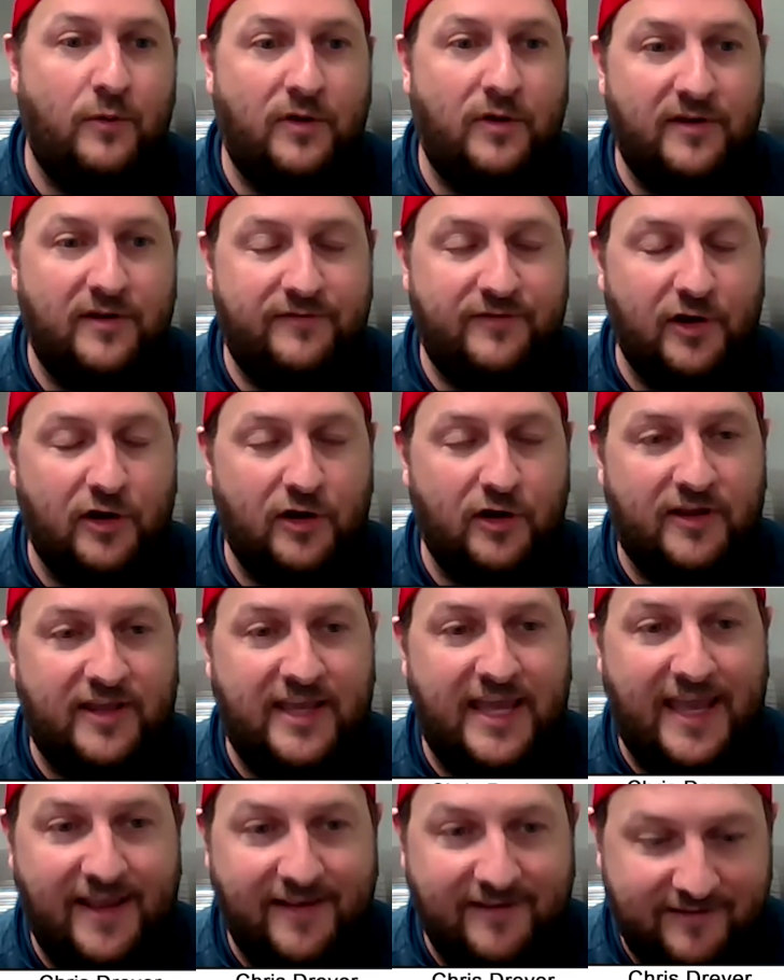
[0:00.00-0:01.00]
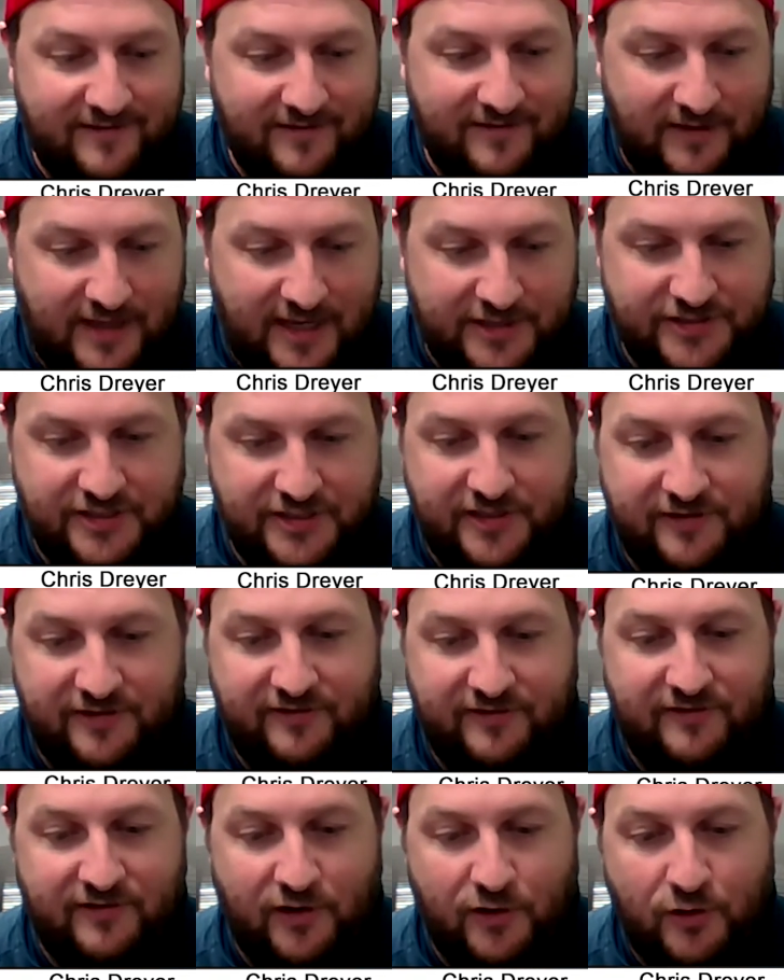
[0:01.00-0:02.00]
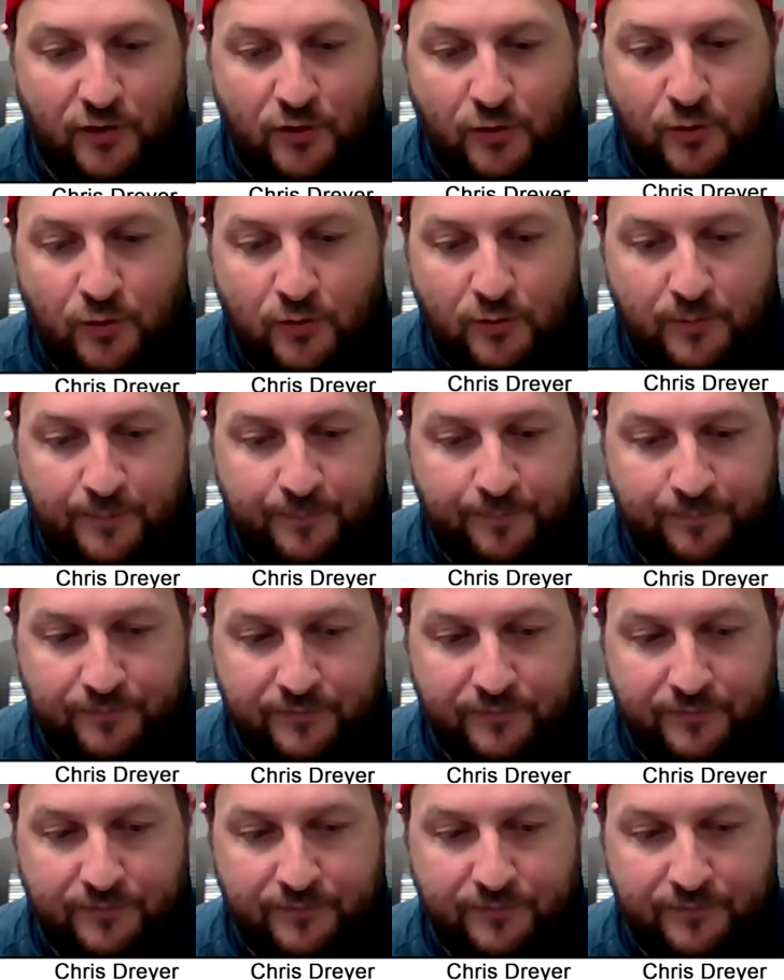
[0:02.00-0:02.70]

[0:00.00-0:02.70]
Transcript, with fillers: Well, if your case selection is so